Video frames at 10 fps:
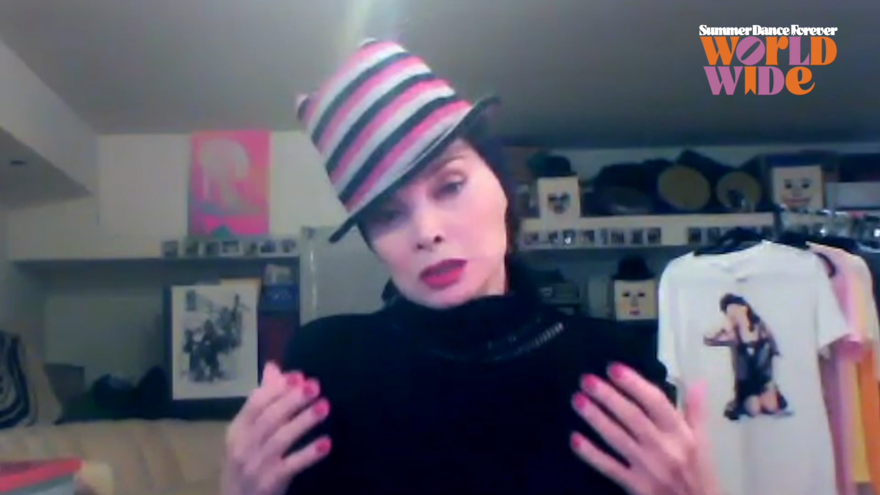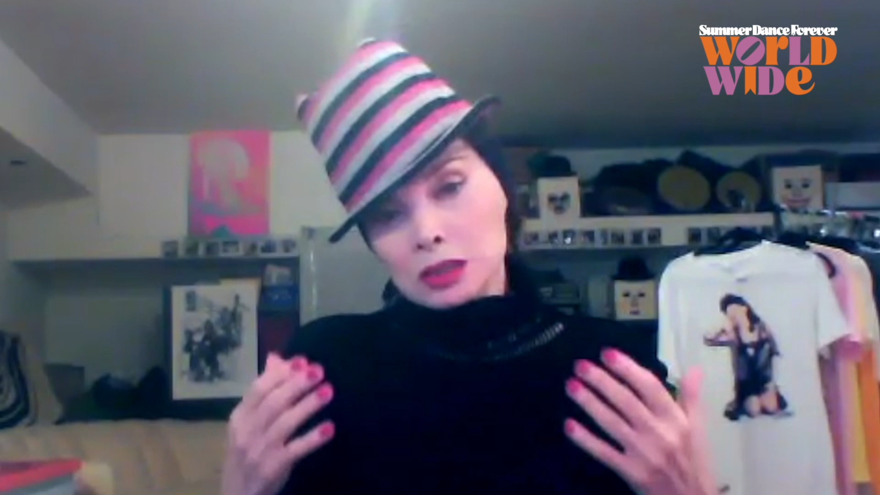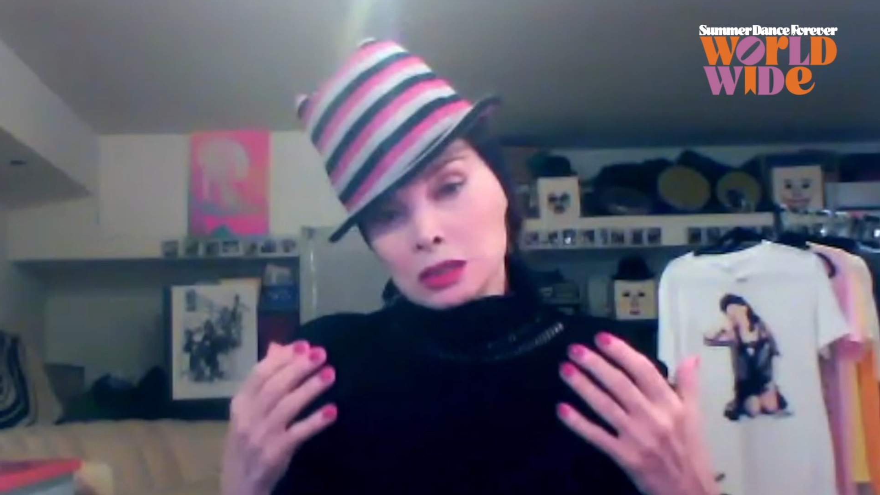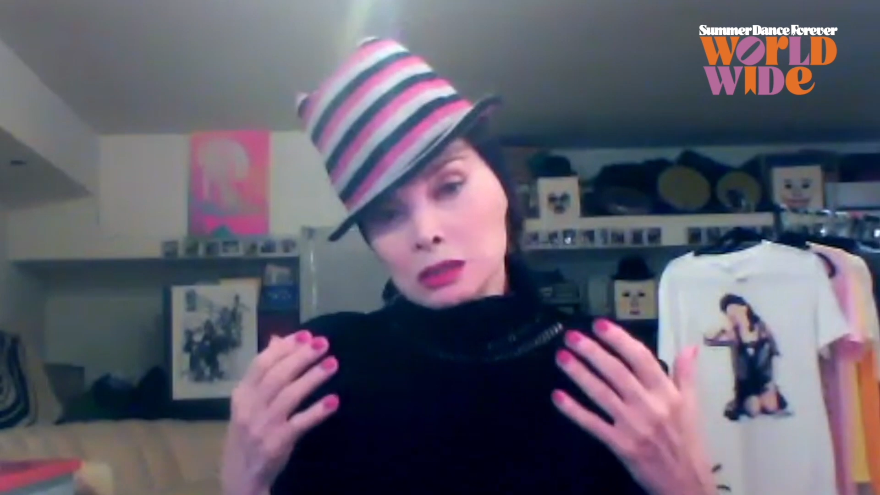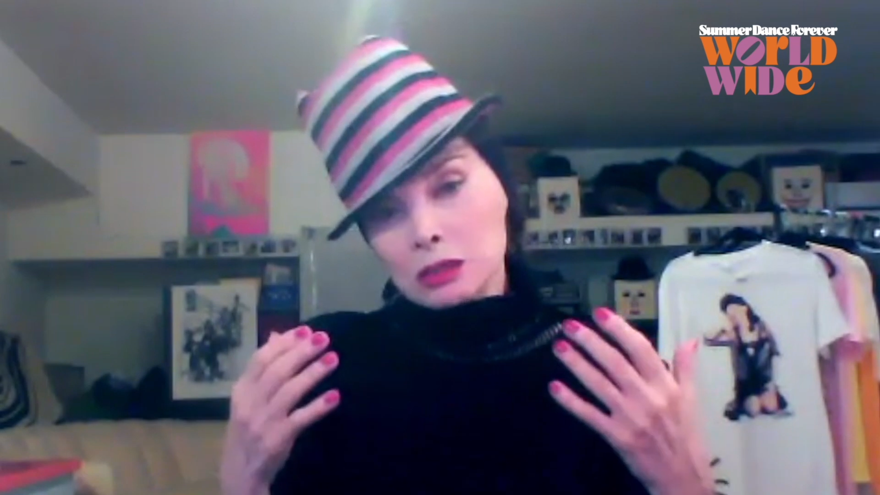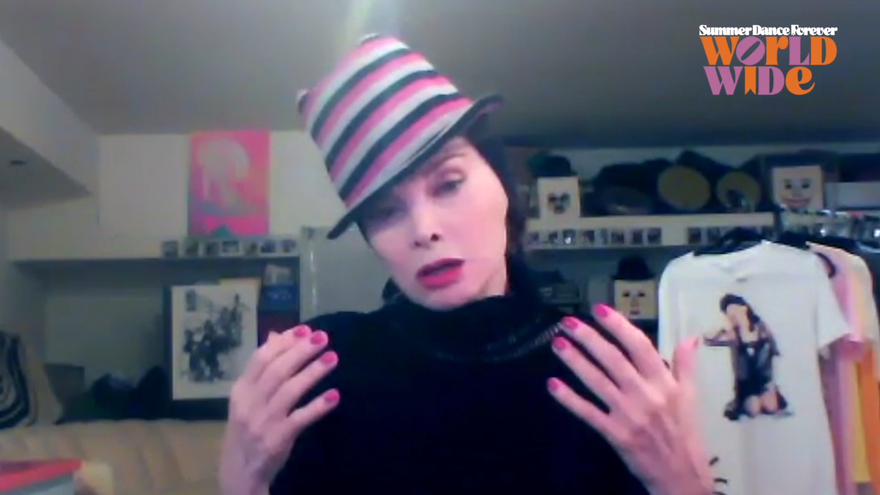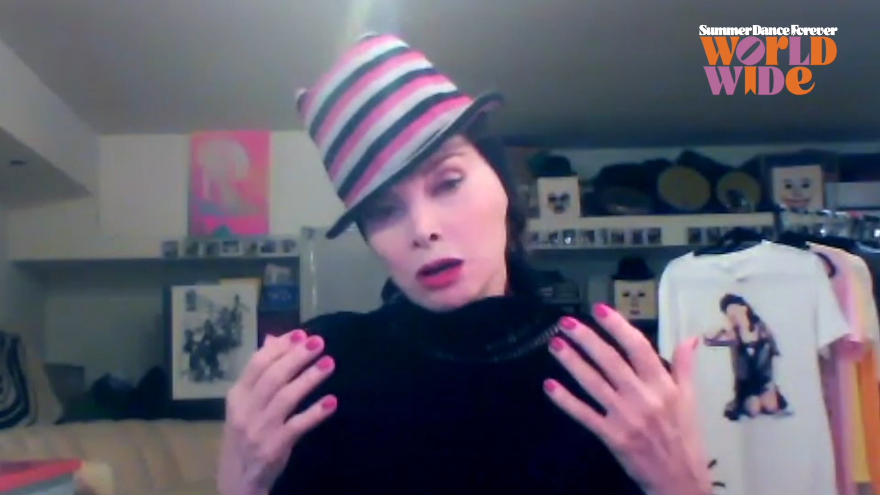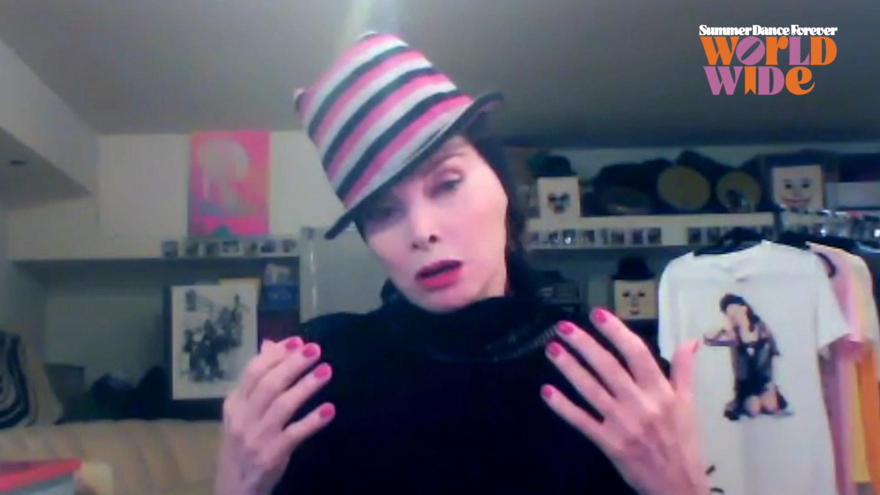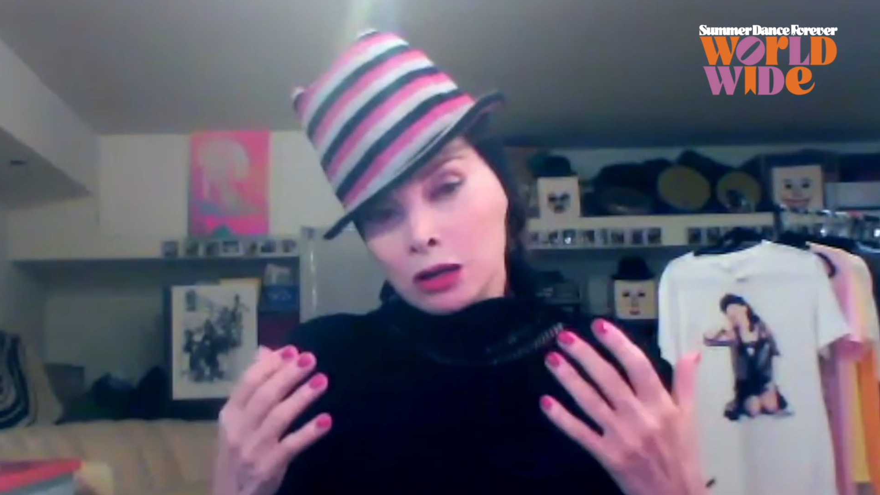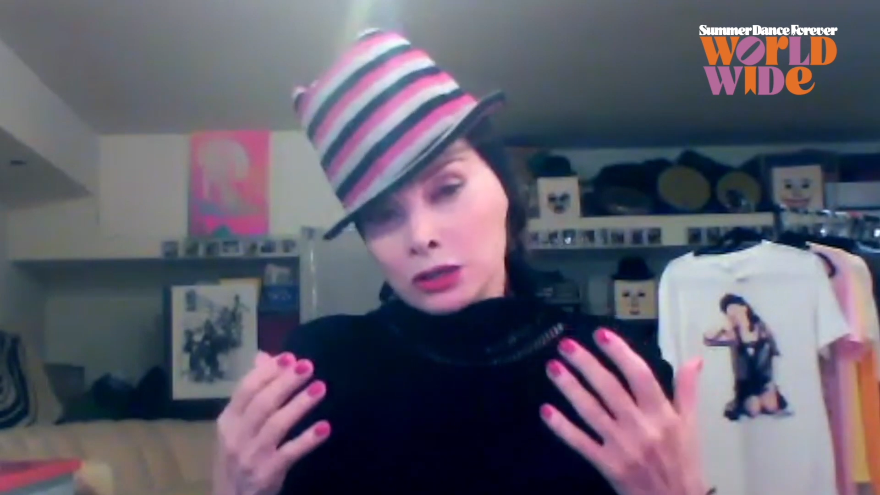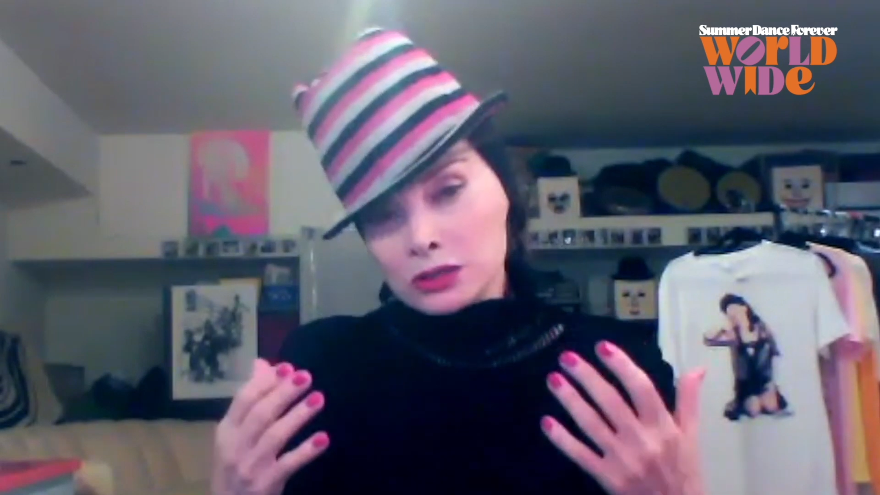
in our